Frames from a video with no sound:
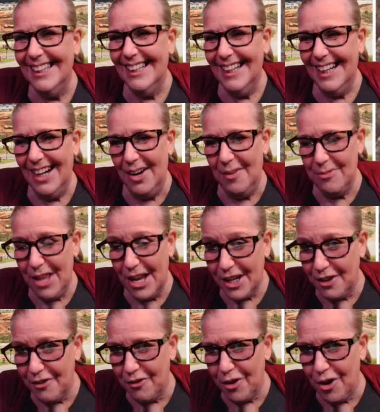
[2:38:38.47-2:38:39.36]
um, thank
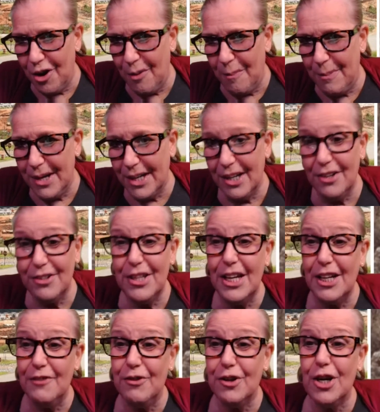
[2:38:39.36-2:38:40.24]
you for all being here. Thank
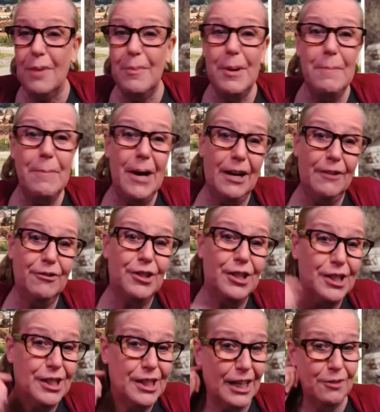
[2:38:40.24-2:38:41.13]
you for coming back for the
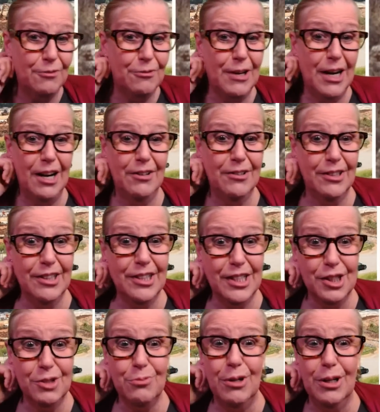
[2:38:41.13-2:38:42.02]
second round.
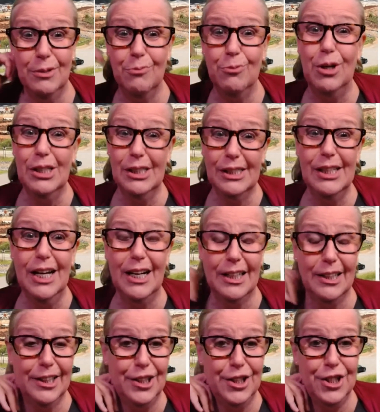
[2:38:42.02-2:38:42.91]
This one was not
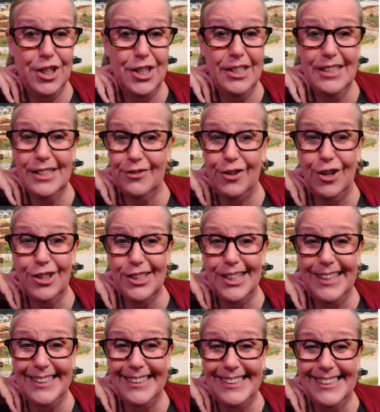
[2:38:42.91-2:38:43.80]
glitchy as far as I
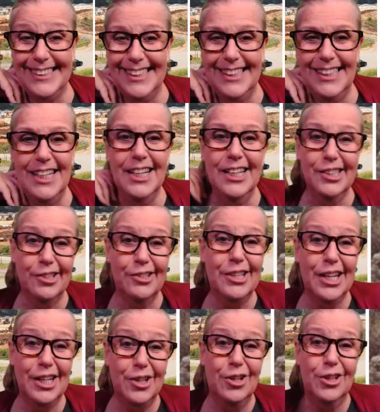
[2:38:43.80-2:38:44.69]
can see. So
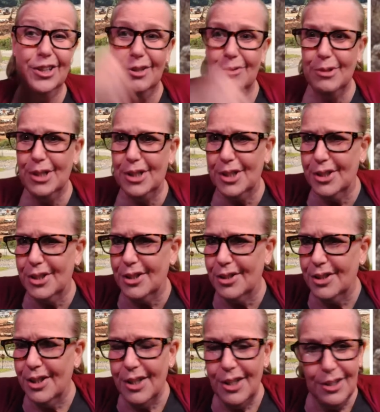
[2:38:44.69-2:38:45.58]
thank God I redid the,
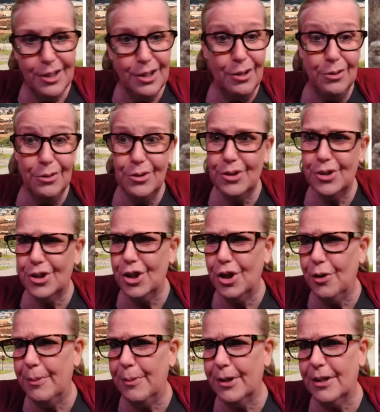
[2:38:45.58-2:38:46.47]
the whole show
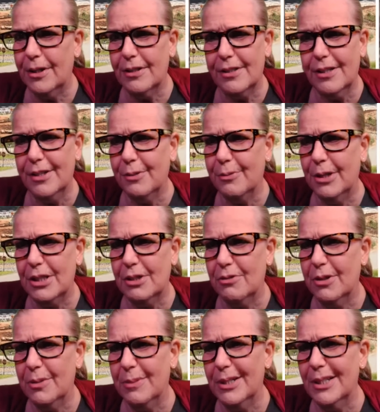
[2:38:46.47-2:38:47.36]
because otherwise it would
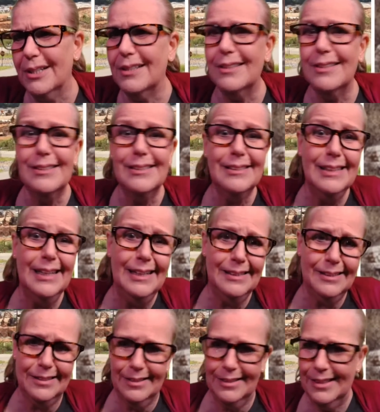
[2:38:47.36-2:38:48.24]
have been a
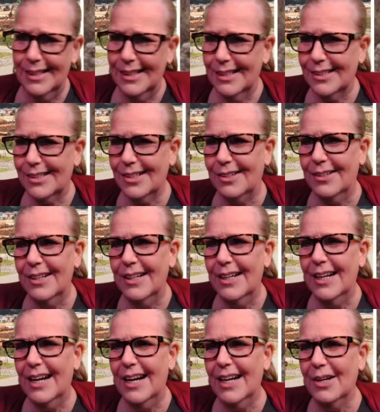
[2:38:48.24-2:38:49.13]
disaster. So
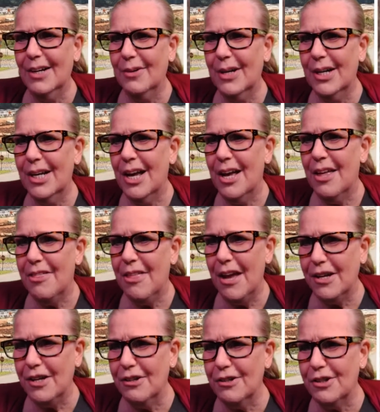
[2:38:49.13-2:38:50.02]
anyway,
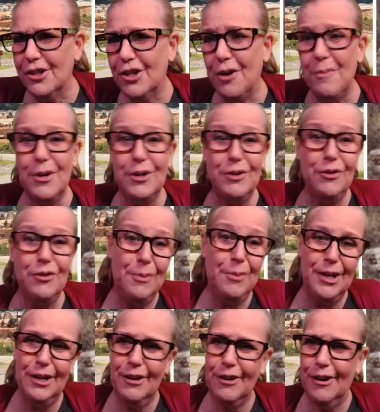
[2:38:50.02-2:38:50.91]
thank you so much for being
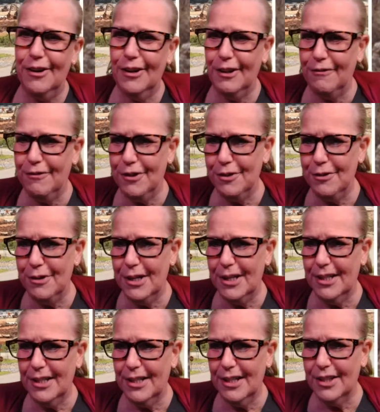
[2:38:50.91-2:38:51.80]
here, all of you
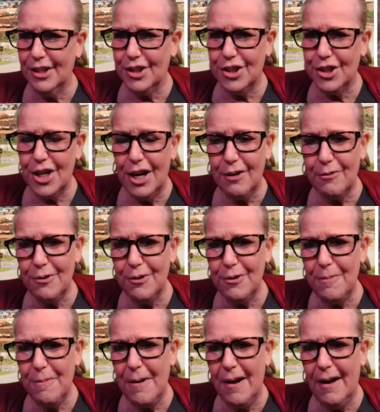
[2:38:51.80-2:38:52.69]
in, in the chat
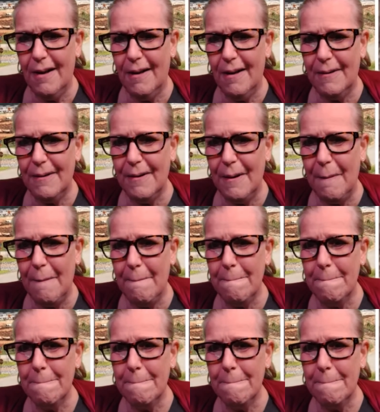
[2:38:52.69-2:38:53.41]
room. And um,